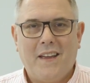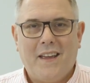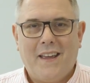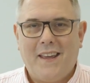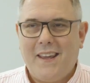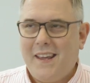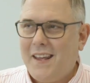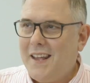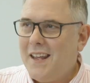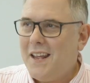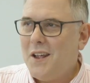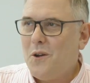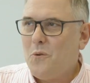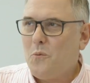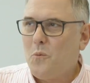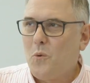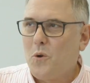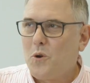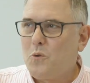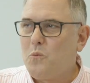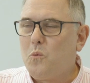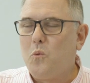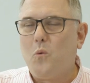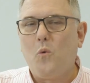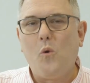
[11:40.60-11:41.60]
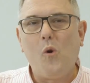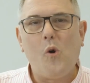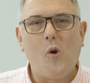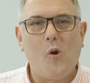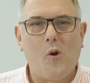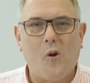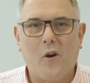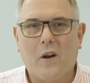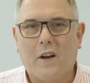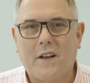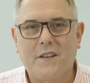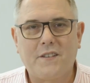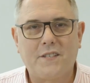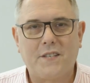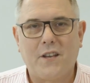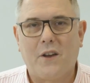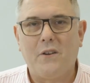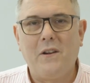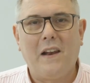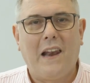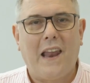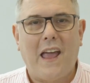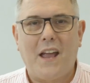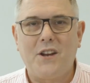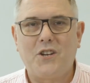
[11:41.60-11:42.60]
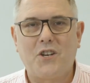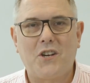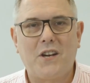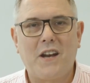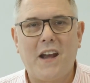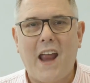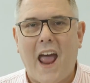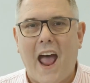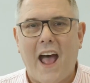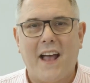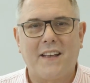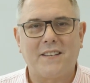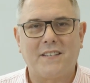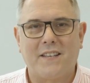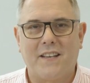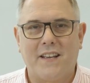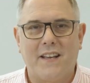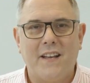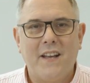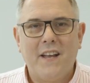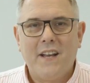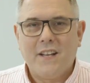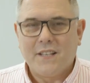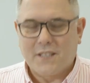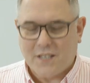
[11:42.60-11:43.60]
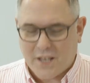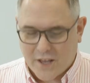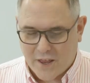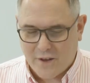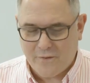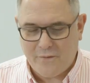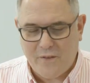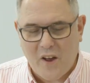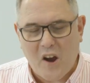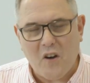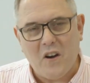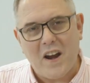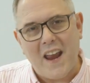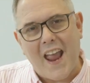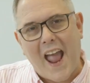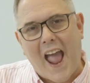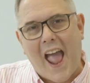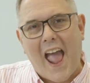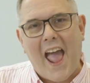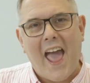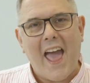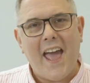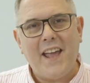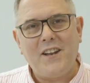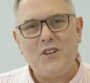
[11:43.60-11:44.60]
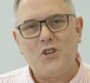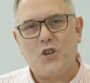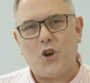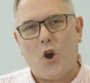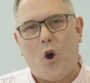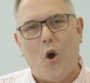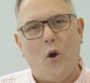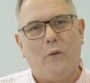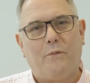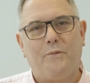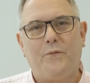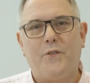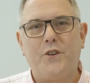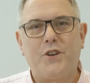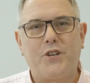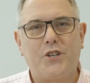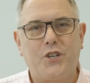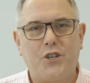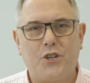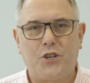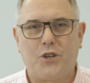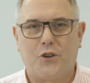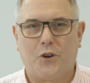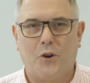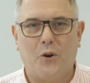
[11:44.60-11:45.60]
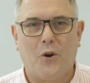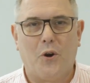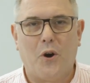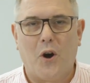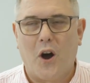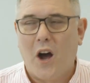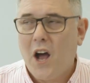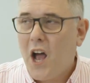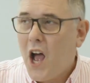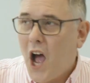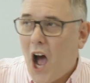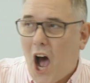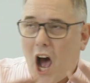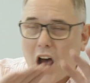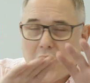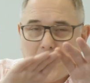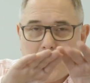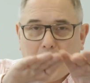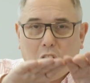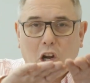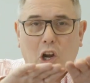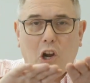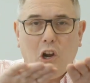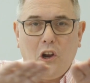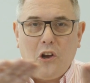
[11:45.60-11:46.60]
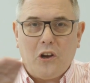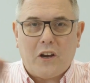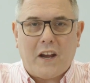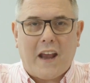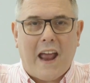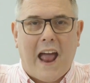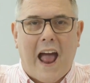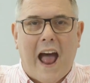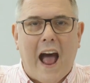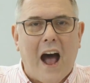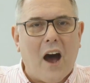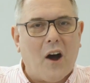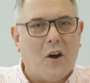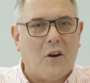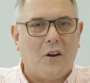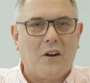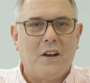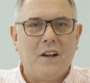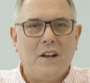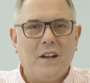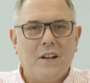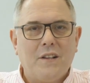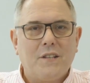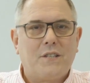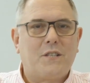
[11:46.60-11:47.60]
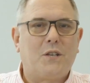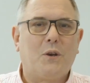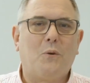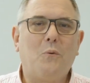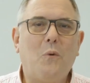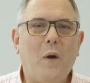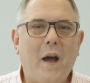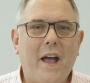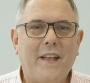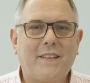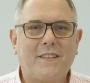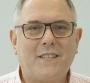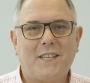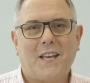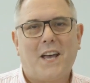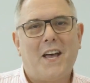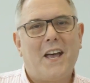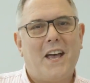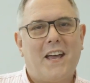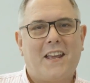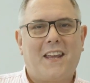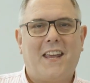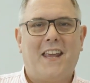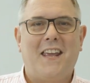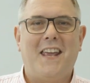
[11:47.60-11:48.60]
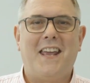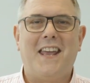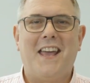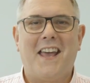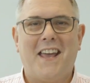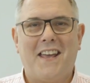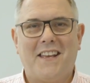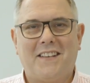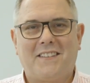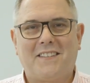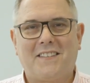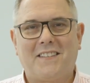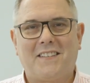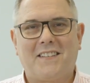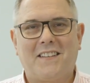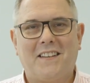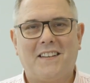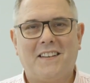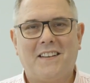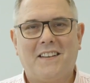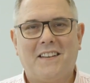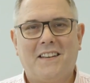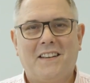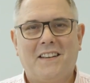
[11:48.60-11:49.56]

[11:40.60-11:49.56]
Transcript: He would walk, so legend has it, to the very edge of the shore and look out to where Turkey is